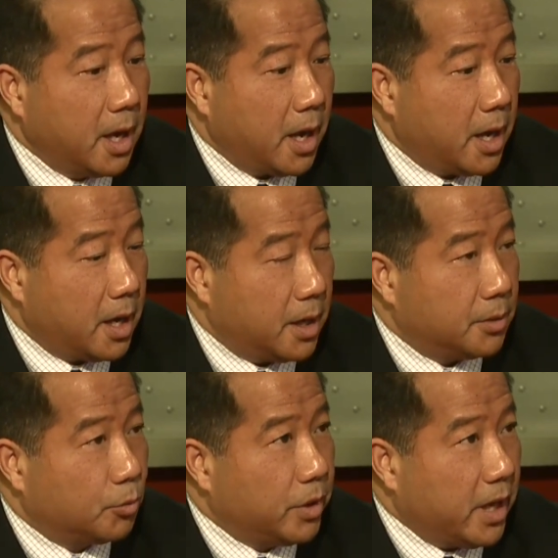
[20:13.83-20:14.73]

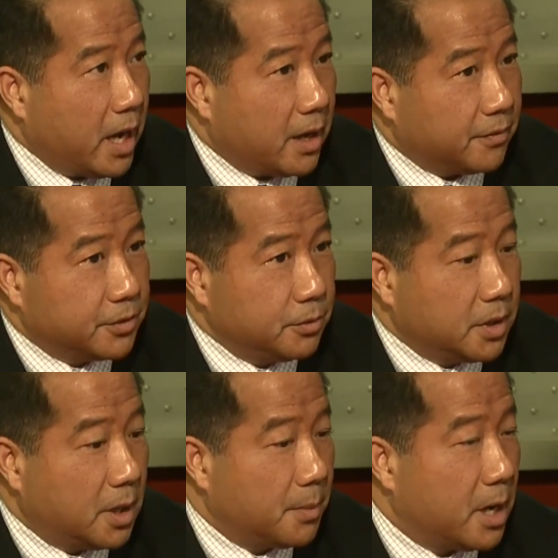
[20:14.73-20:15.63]
And we have to
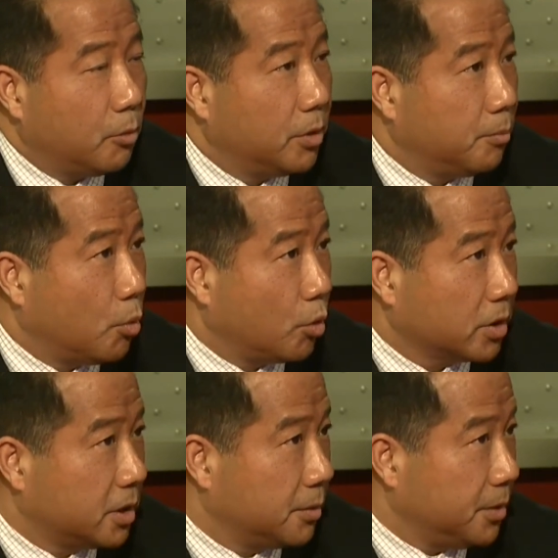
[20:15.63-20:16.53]
come out with more
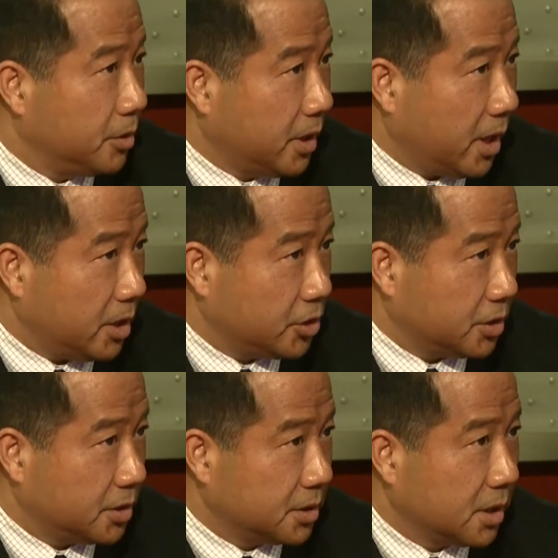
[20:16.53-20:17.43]

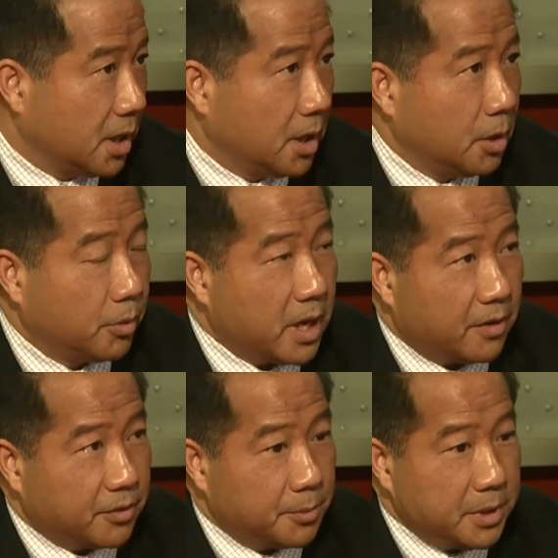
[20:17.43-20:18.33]
communications. We
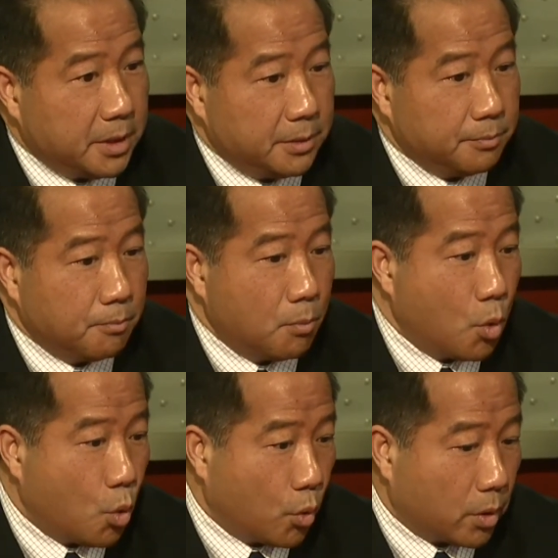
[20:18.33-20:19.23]
have to be
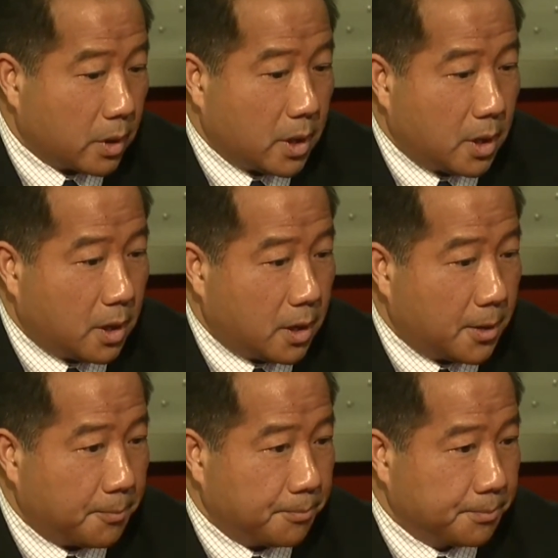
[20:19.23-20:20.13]
more,
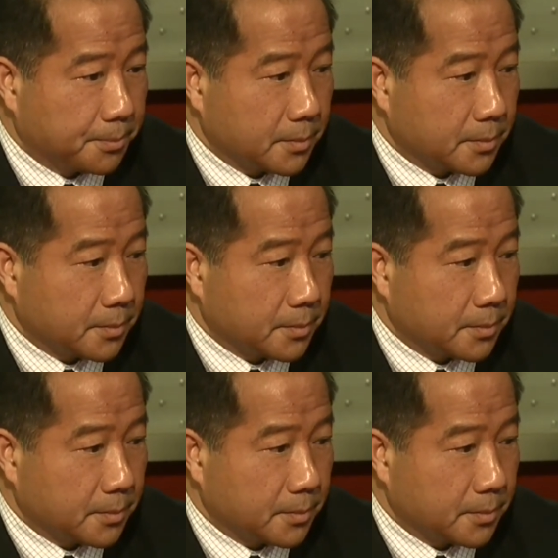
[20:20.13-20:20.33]
um,